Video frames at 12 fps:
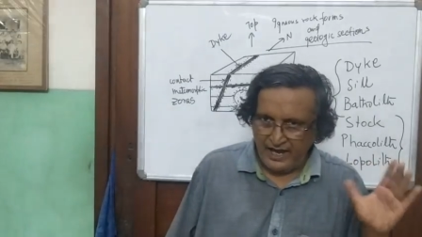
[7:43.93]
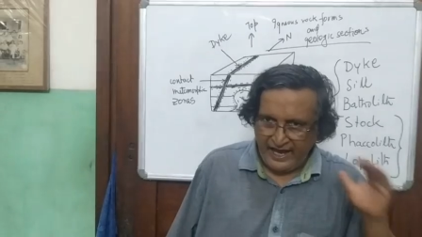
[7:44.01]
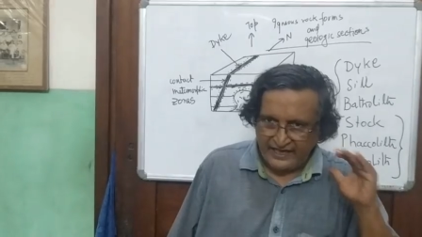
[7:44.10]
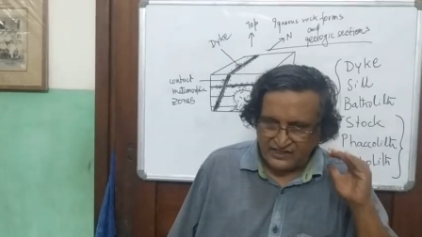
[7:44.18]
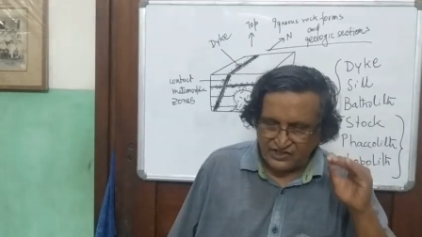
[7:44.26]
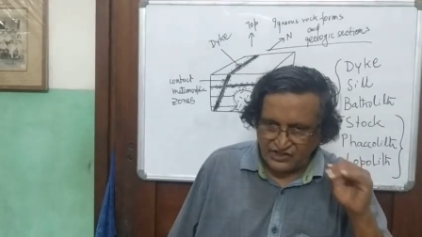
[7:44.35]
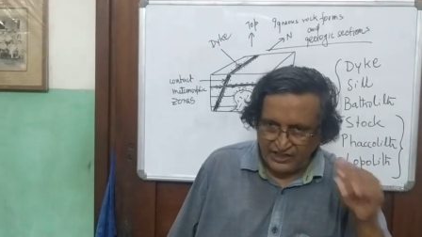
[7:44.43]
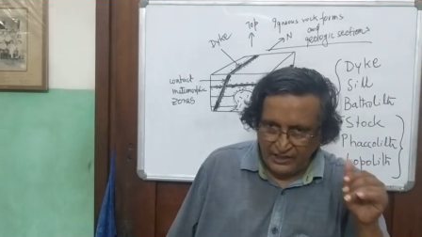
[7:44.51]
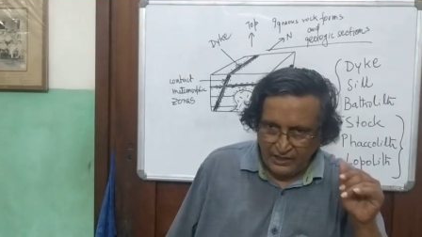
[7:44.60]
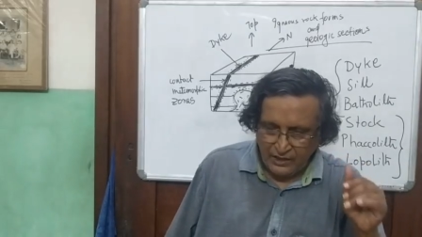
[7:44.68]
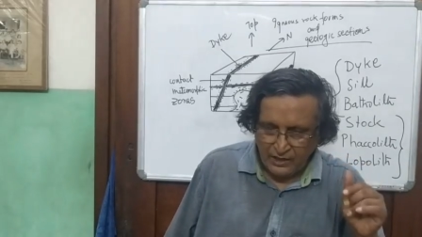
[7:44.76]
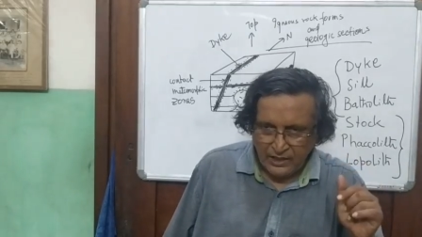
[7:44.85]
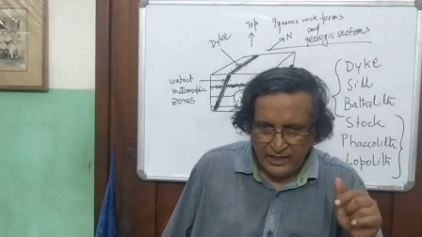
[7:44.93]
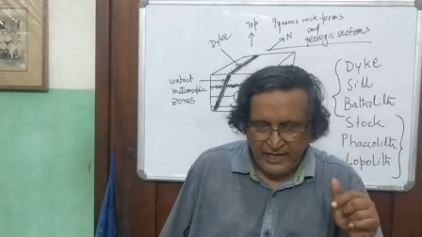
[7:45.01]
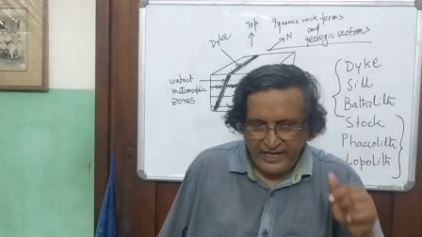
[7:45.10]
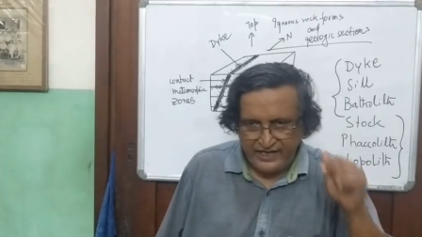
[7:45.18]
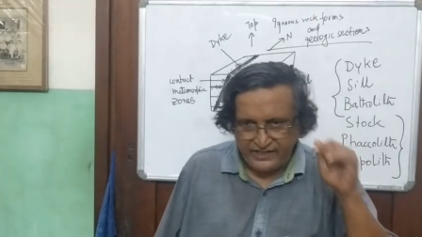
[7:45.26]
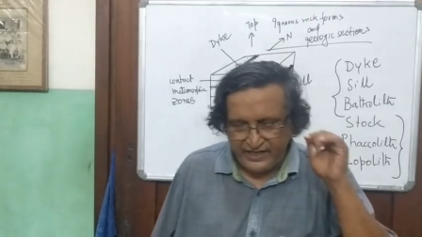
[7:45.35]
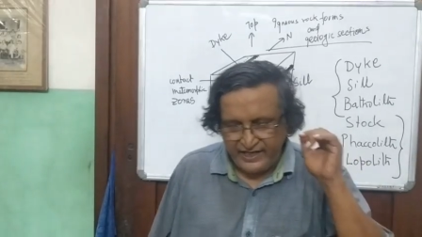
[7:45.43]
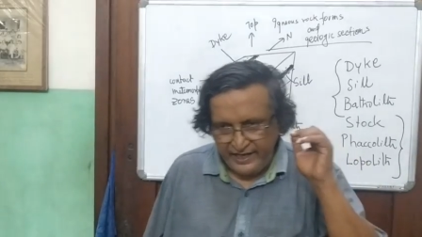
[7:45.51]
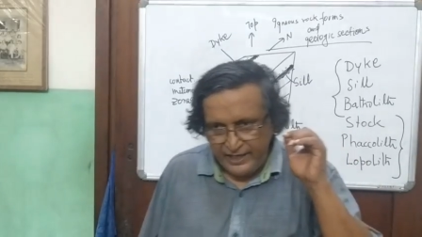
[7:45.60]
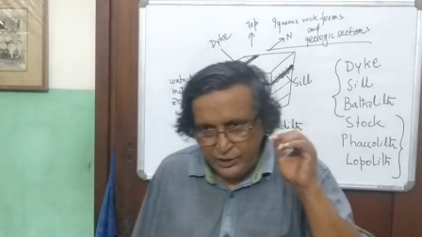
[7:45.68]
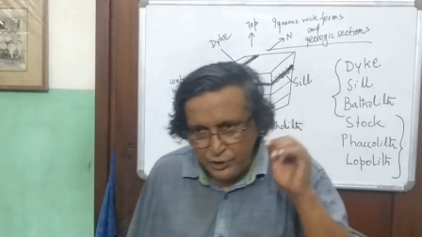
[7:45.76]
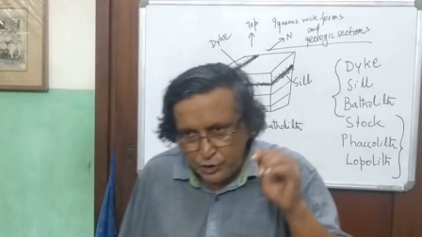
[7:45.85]
A sill is an
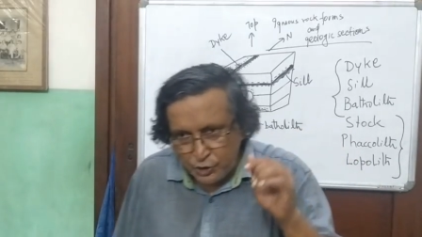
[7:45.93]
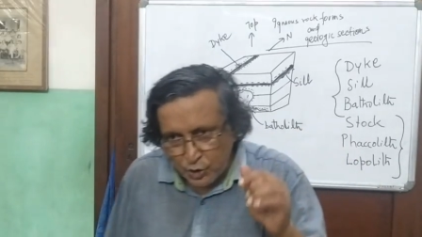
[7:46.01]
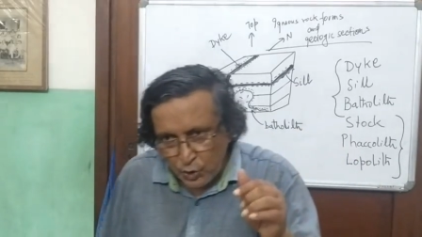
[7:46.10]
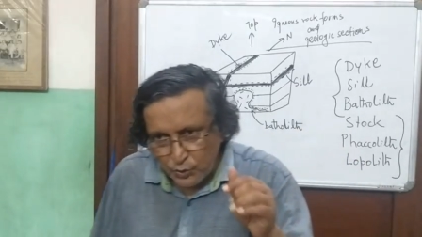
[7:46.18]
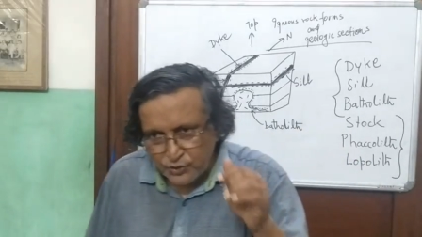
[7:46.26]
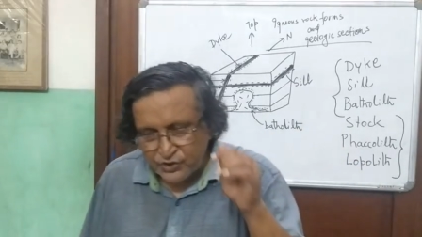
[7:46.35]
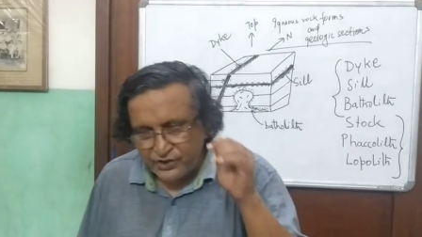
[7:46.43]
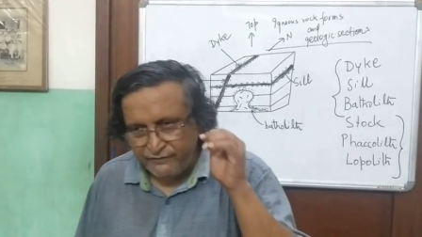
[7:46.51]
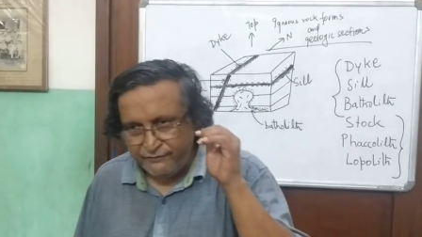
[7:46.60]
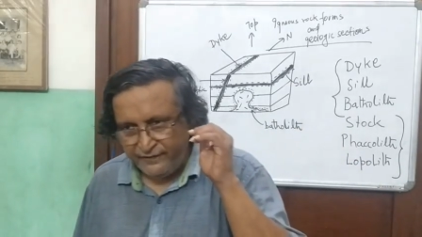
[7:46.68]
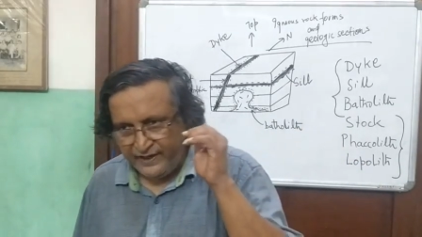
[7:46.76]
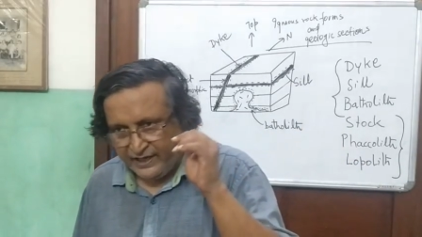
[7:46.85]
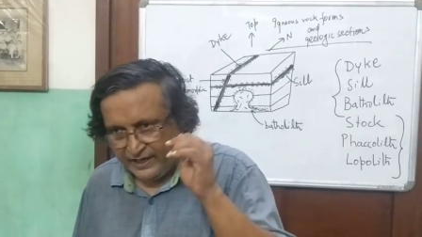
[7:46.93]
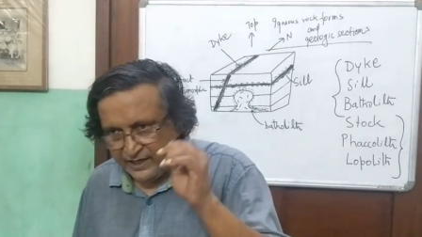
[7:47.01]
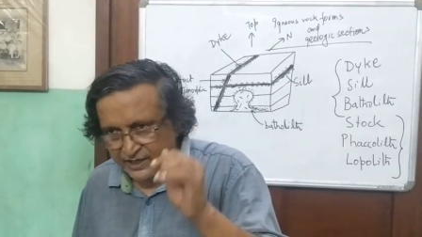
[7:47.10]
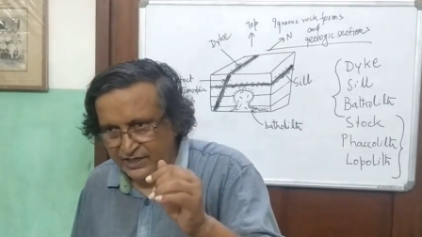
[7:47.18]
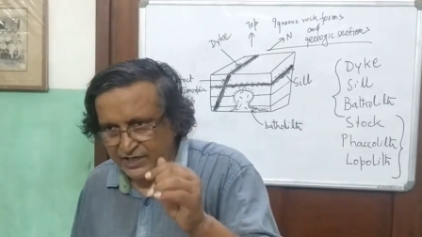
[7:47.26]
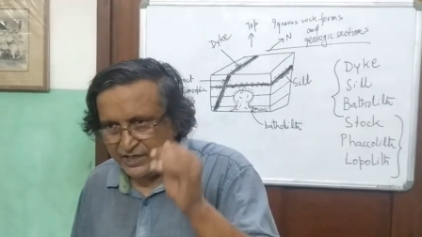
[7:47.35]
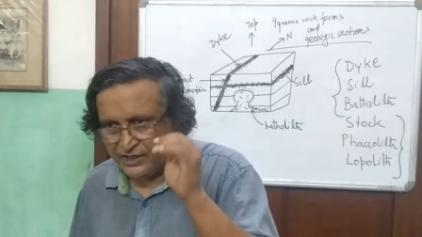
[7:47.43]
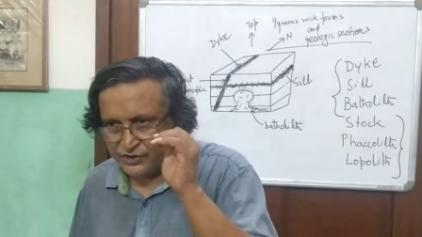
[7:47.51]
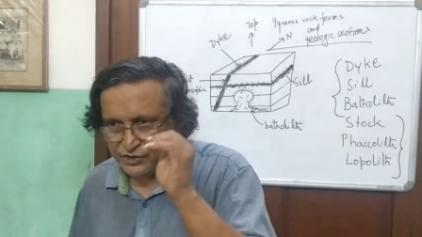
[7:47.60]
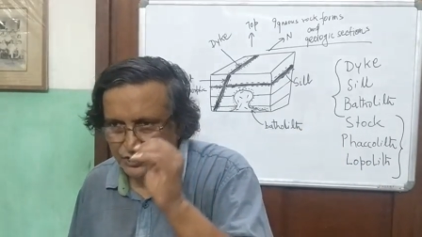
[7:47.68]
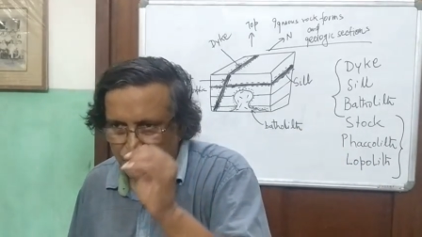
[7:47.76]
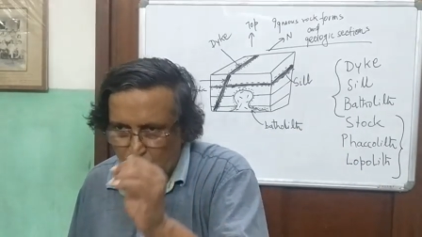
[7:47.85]
intrusive
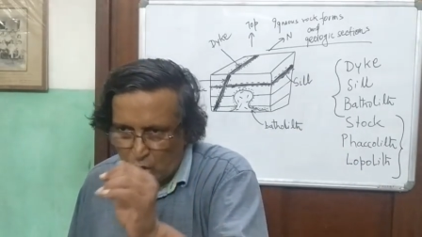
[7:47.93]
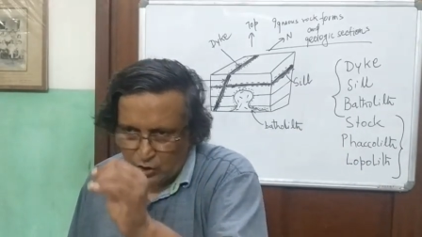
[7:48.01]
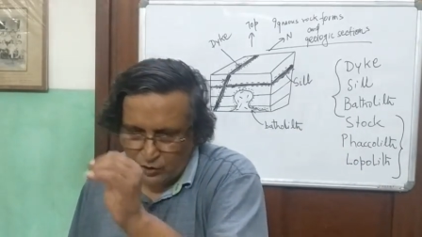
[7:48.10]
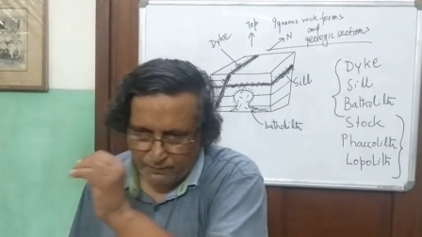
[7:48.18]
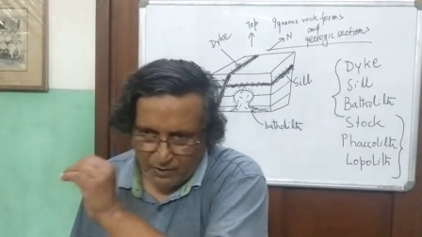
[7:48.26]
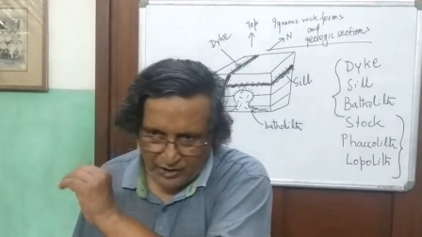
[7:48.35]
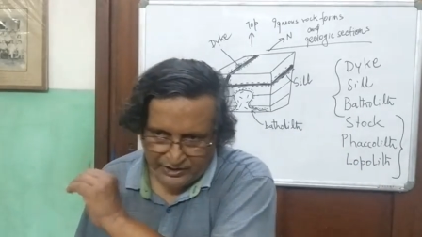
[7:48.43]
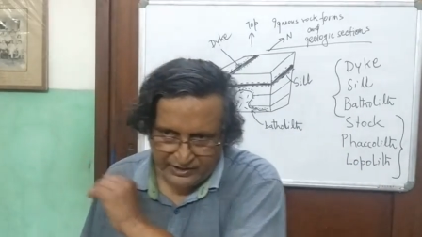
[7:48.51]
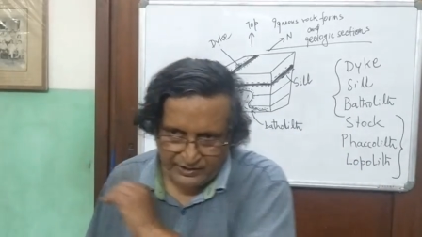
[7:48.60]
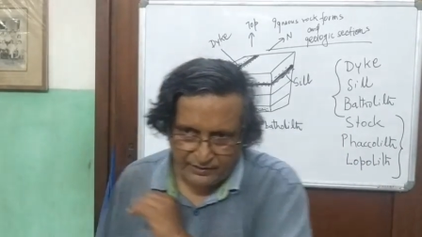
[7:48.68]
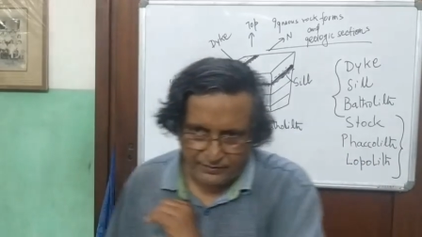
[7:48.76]
igneous rock body